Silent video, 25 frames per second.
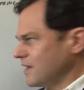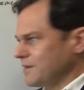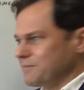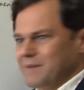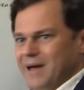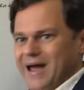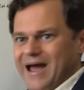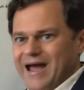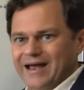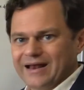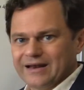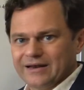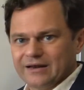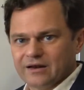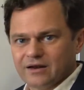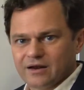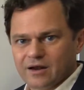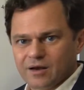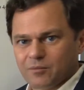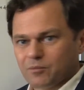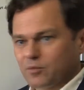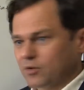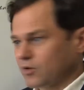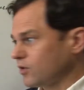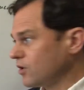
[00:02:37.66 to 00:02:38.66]
patent
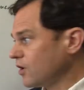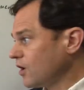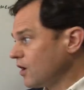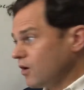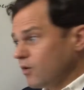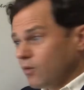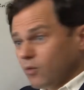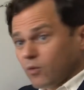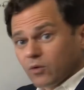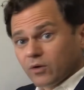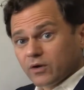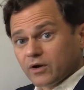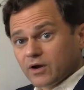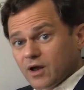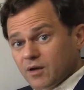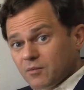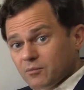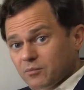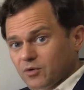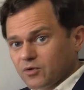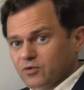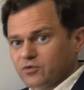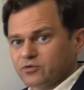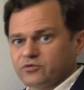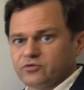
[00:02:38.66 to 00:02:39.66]
number or
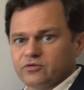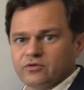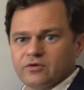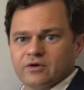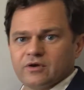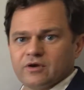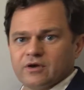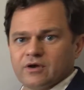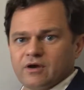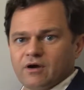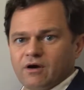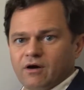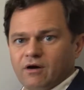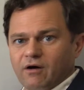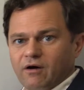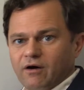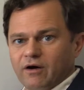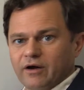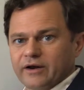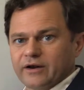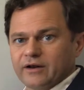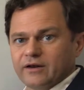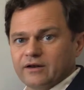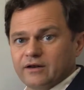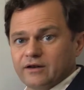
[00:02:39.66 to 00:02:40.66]
numbers
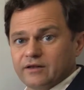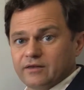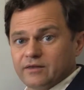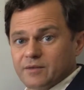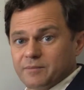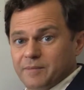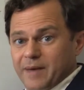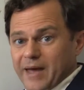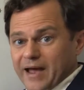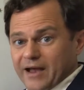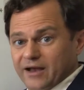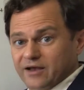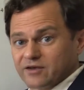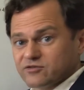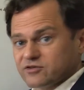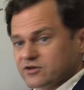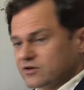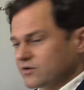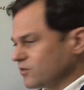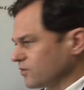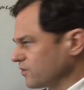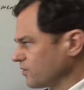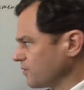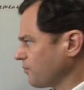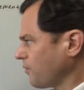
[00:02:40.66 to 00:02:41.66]
on the
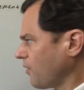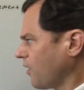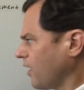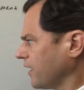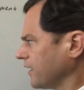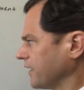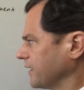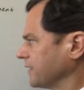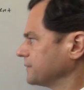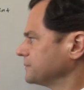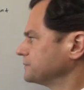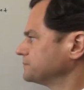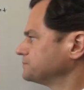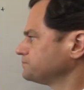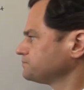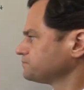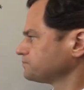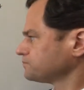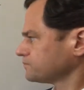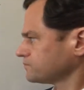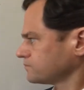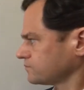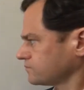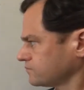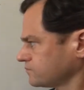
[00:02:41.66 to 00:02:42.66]
packaging or the product.
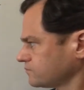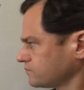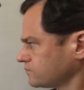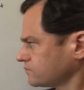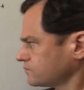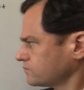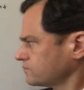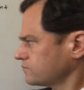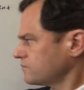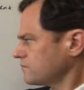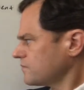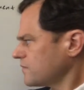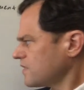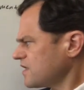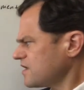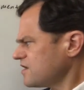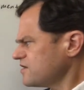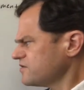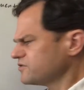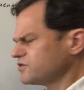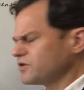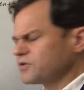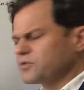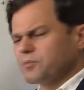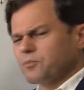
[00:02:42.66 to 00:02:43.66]

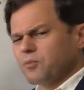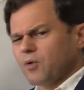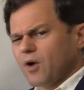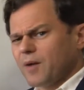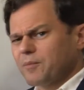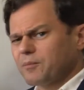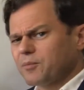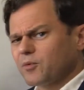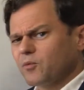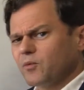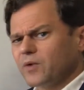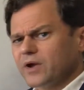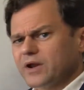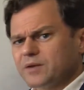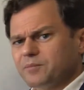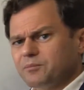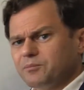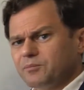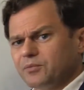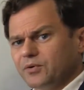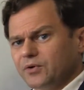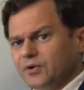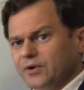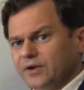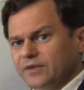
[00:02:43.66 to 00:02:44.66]
So the proper way to
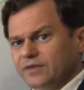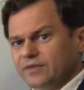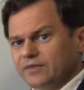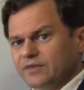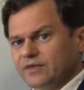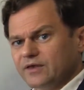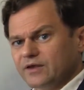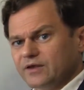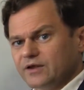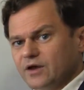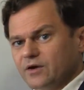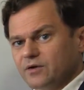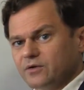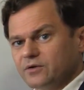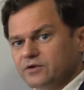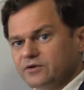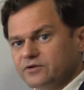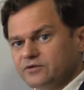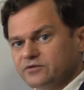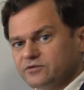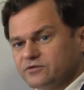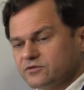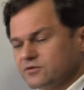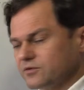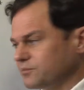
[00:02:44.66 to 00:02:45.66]
put the
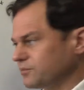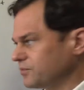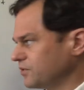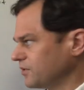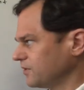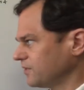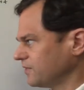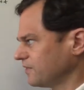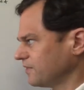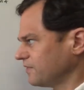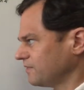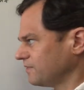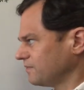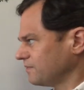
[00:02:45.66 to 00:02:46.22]
notice, to put